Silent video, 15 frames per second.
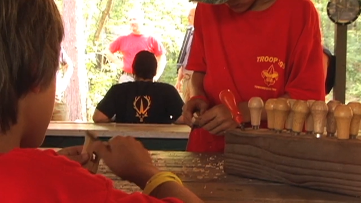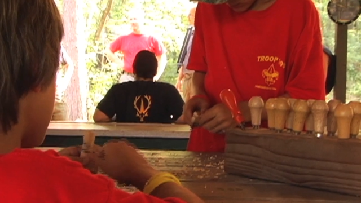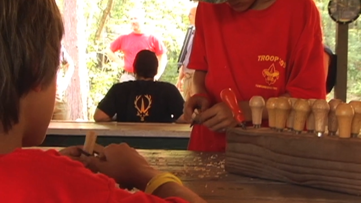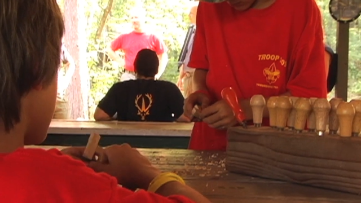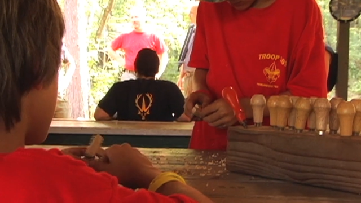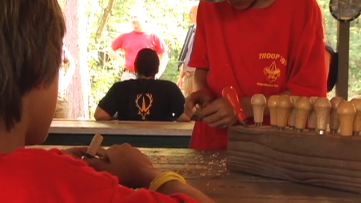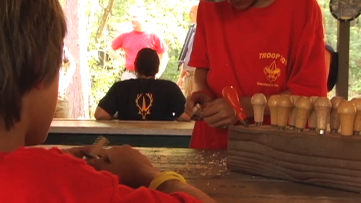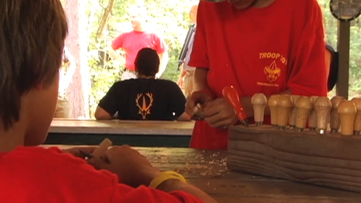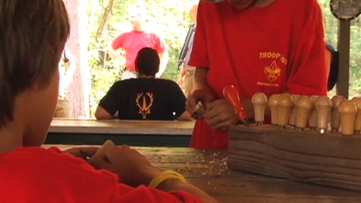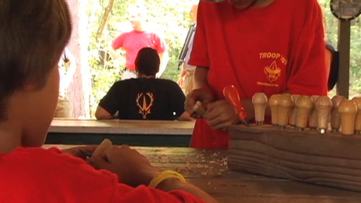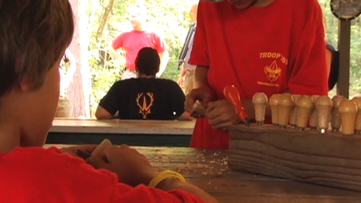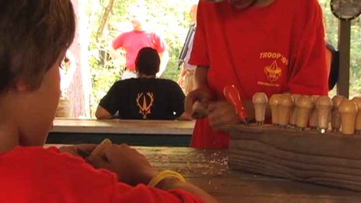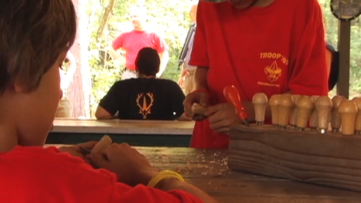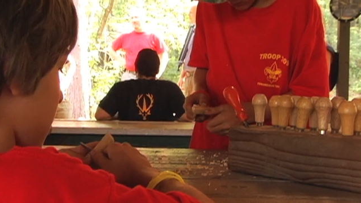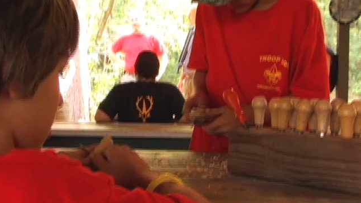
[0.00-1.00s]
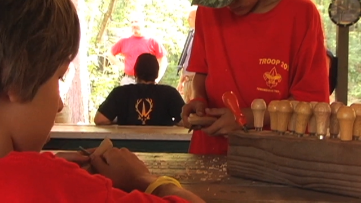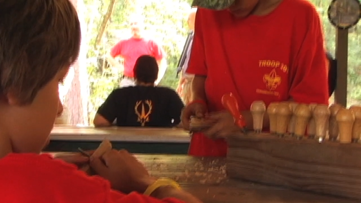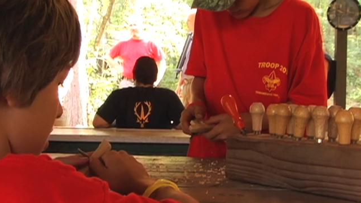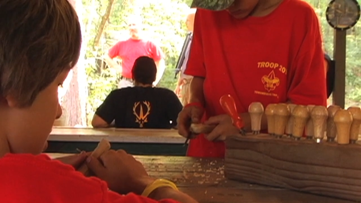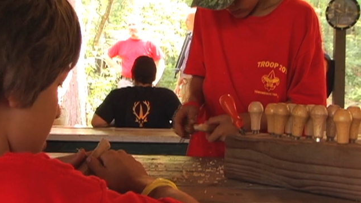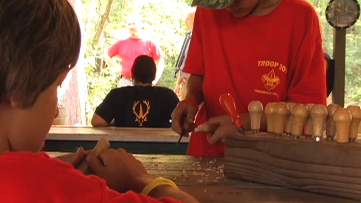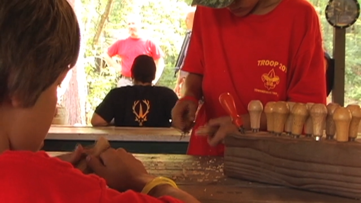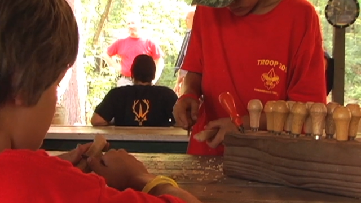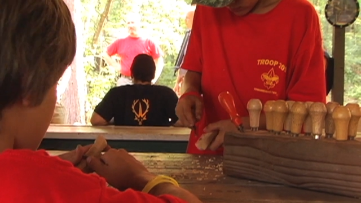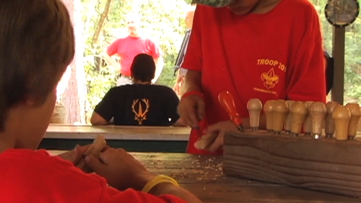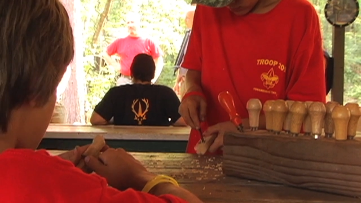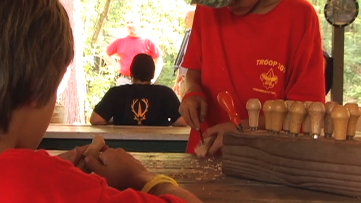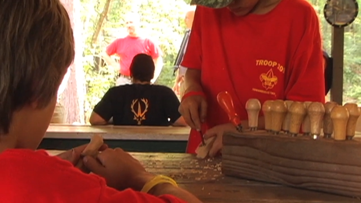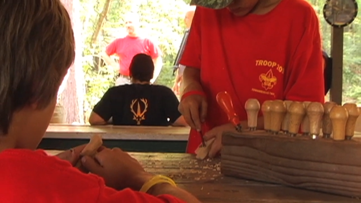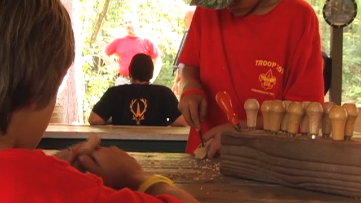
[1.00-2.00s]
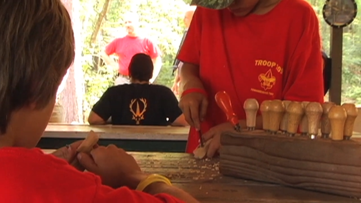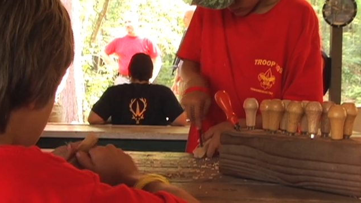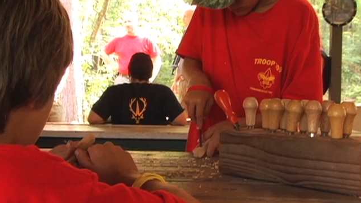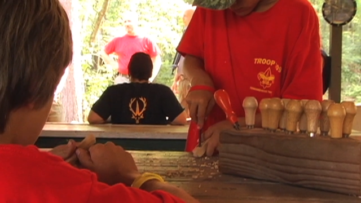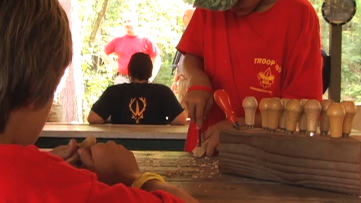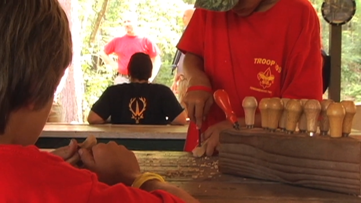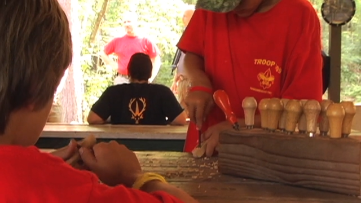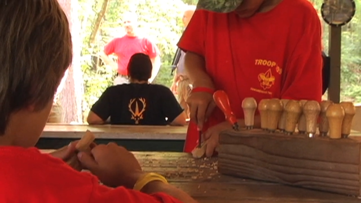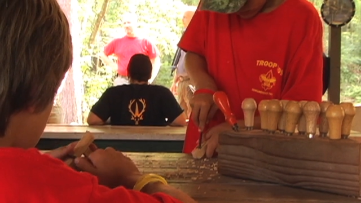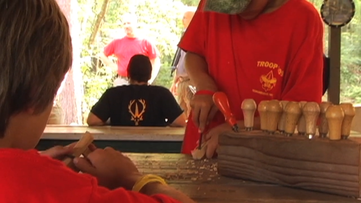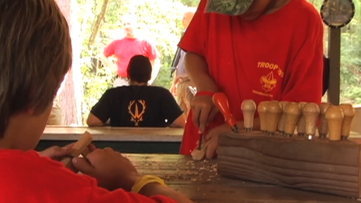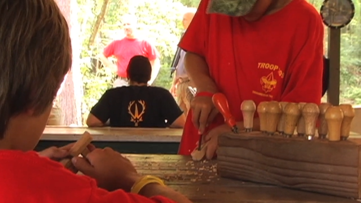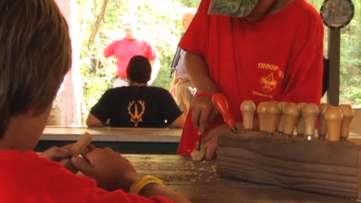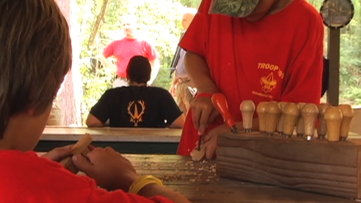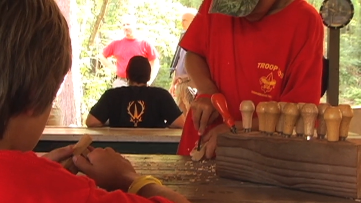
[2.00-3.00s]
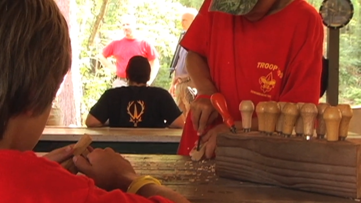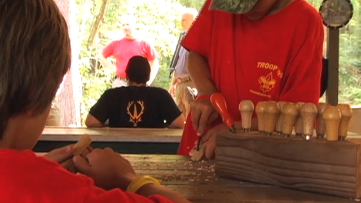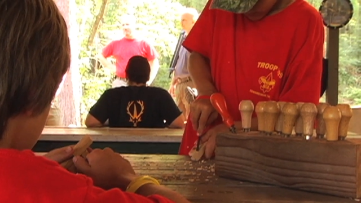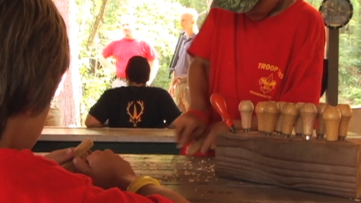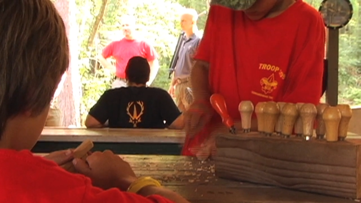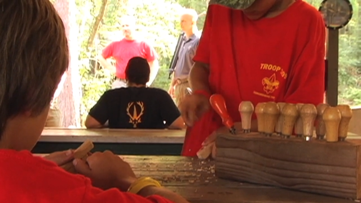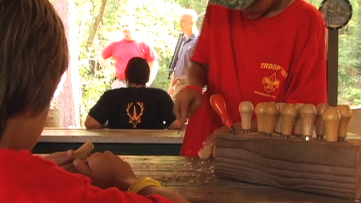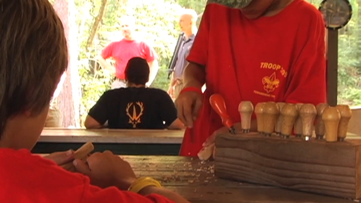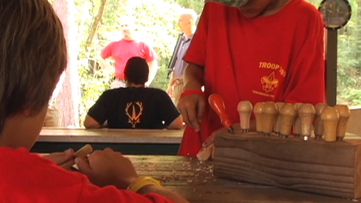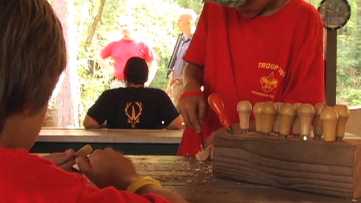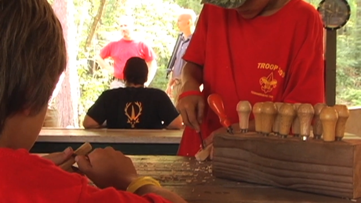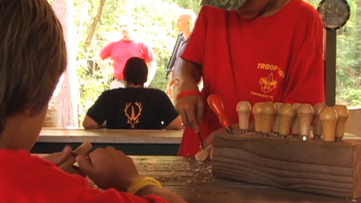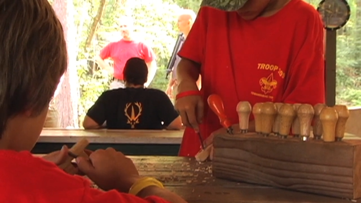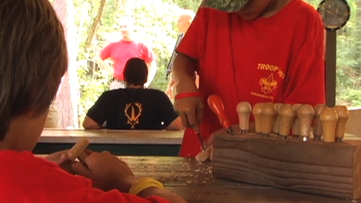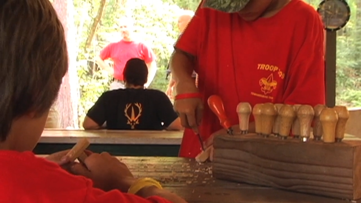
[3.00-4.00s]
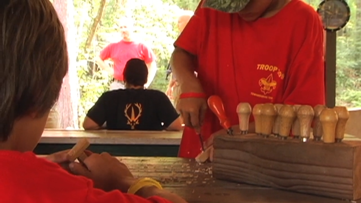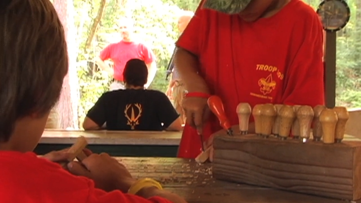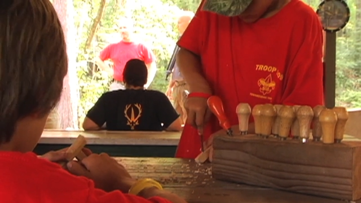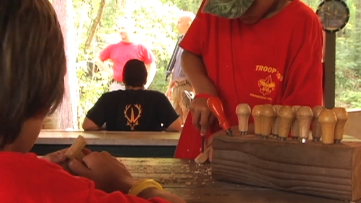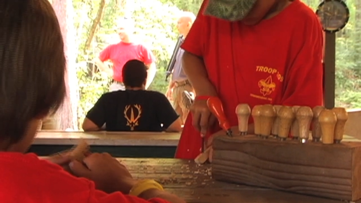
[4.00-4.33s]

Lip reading: No face is visible, so there are no lips to read.